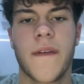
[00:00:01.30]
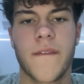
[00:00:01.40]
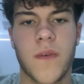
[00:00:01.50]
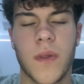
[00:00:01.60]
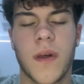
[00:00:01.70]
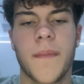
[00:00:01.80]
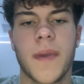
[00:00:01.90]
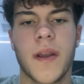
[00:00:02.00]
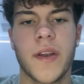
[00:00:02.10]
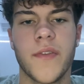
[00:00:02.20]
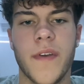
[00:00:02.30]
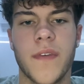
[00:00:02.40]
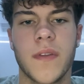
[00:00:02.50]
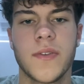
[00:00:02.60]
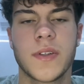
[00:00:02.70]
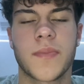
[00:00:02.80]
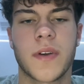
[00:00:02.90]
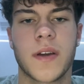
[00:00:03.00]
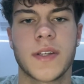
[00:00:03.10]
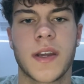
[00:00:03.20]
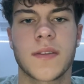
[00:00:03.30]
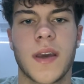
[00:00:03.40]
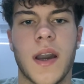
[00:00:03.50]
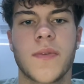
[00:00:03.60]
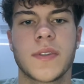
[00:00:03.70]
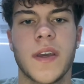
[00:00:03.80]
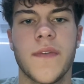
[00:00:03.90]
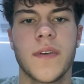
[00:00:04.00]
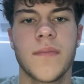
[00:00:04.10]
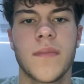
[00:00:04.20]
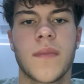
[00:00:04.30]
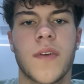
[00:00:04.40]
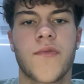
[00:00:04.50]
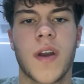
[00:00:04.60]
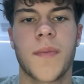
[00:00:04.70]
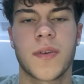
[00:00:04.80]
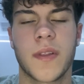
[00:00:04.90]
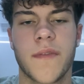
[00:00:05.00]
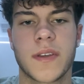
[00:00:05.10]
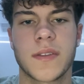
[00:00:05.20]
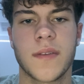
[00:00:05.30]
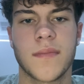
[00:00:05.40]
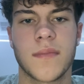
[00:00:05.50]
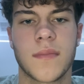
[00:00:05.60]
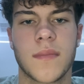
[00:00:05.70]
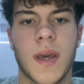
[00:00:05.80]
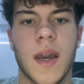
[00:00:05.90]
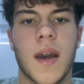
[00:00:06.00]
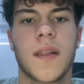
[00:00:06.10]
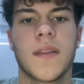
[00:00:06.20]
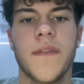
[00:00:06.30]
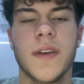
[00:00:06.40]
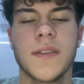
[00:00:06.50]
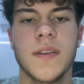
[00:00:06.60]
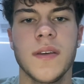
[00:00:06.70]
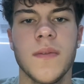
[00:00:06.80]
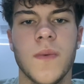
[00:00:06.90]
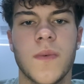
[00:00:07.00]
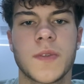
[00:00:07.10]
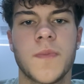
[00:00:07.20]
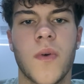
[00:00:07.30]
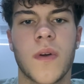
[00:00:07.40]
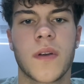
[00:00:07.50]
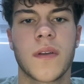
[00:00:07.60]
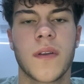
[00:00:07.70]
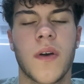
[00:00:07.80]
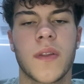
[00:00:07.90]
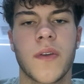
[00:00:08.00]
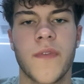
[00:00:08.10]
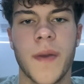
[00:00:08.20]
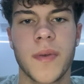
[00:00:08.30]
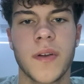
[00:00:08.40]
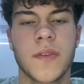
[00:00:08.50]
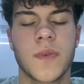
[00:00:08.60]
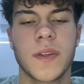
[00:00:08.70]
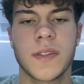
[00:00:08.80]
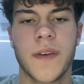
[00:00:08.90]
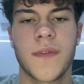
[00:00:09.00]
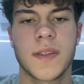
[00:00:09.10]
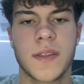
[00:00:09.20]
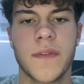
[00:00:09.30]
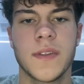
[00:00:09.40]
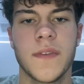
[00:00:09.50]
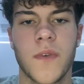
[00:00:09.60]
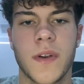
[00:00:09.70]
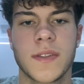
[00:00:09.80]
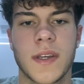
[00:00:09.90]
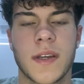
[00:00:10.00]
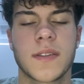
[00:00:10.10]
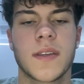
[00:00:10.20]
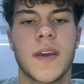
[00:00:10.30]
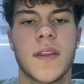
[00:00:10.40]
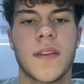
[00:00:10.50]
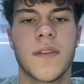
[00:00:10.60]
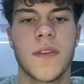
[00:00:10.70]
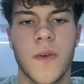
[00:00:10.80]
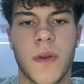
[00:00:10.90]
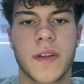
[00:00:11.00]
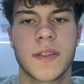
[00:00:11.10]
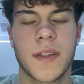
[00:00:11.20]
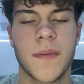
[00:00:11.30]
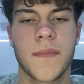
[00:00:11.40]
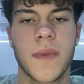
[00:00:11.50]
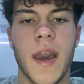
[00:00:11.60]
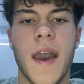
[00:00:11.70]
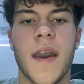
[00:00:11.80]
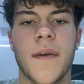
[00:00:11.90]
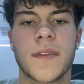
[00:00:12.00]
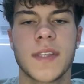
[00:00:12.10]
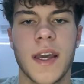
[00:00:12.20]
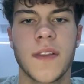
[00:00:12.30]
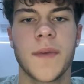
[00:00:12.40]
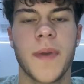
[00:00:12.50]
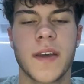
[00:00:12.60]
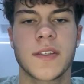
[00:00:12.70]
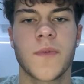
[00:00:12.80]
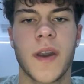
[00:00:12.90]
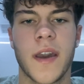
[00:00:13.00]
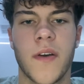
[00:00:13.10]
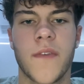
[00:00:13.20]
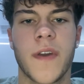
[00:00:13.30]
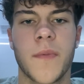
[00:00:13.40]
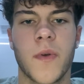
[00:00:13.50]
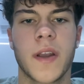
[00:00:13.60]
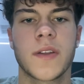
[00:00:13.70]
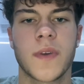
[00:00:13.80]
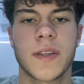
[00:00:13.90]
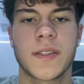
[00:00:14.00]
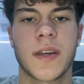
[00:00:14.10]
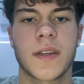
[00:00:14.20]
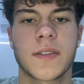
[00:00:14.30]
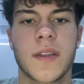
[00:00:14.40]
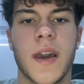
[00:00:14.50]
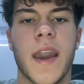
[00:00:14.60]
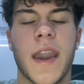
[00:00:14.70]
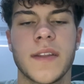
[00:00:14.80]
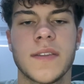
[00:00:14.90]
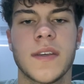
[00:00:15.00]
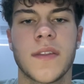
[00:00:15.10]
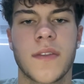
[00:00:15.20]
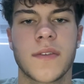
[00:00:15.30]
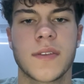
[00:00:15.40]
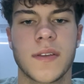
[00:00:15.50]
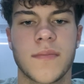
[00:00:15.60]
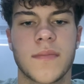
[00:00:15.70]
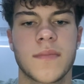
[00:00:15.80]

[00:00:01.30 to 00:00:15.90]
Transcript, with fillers: For the American Revolution Project, I was given Robert Livingston. Livingston was born on November 27, 1746, in New York City, and sadly passed away on February 26, 1813.